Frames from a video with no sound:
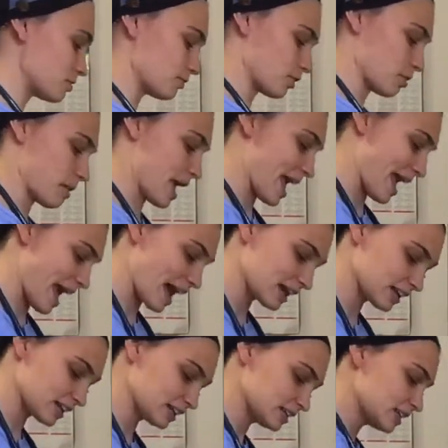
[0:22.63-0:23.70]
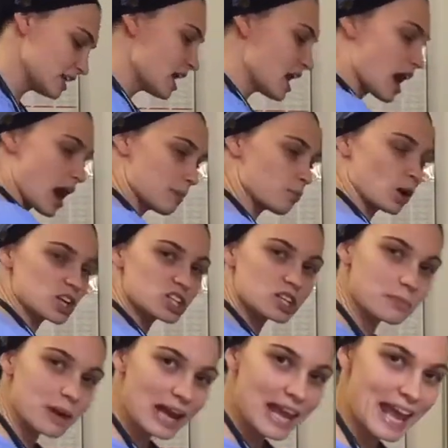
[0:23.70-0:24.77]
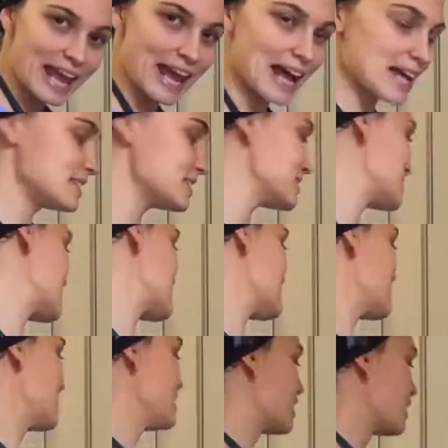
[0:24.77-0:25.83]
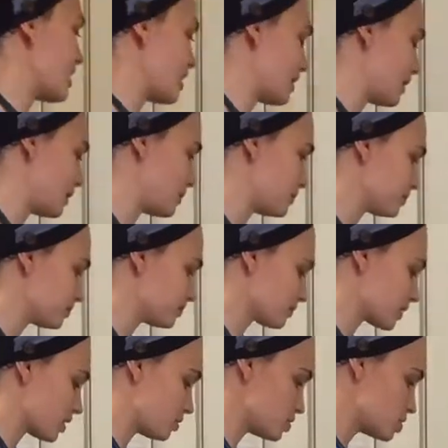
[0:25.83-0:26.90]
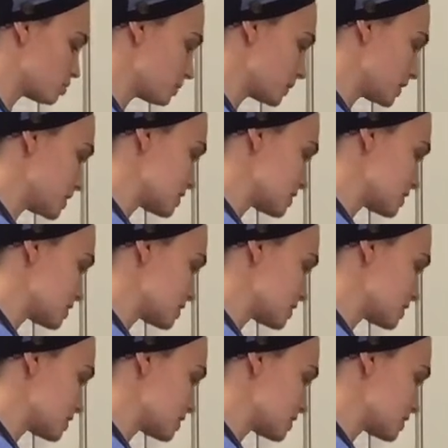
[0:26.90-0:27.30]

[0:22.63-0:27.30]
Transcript: from Hack. I'm washing my hands. Could you please